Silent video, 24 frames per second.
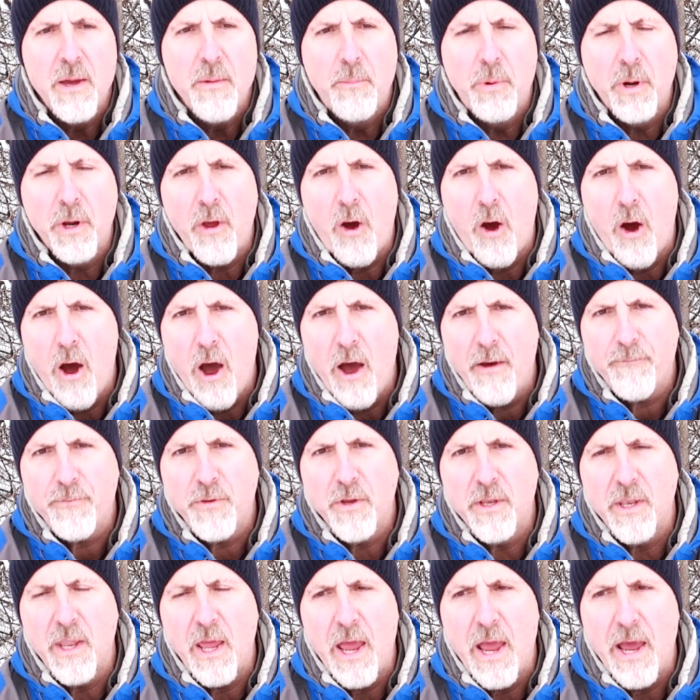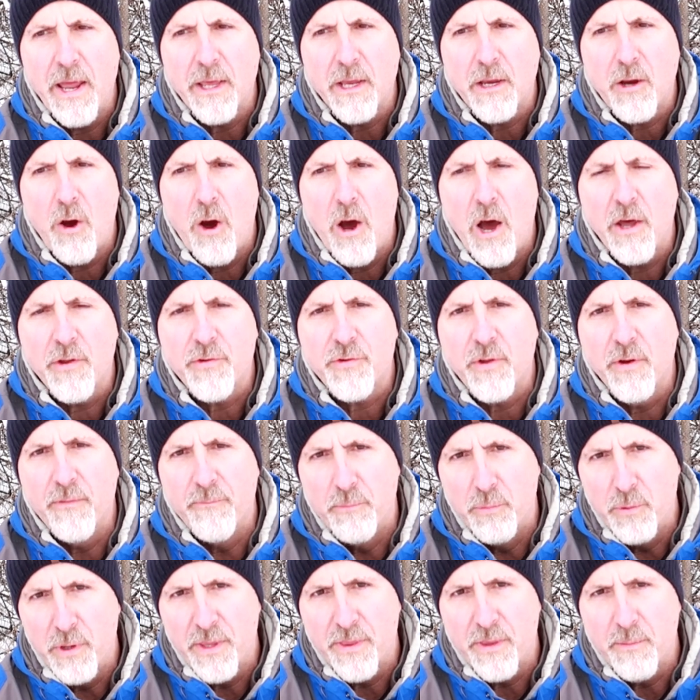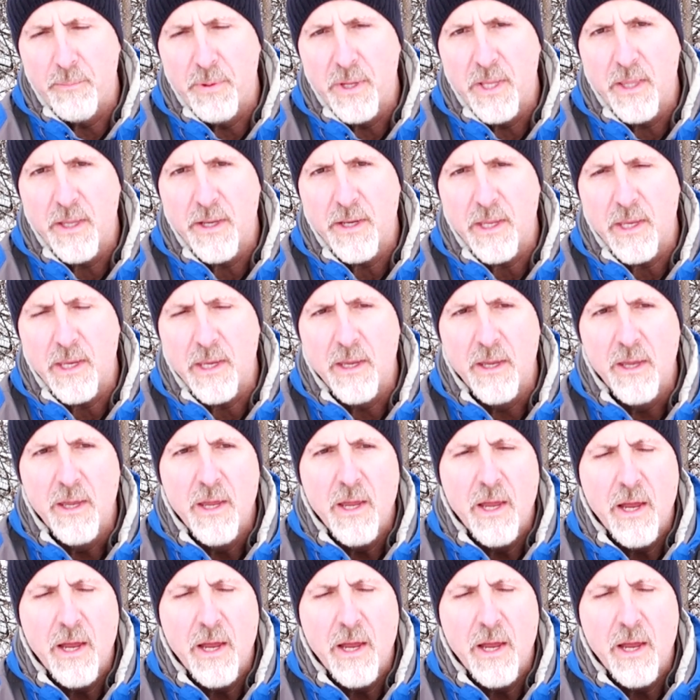but often at a cost of breathability.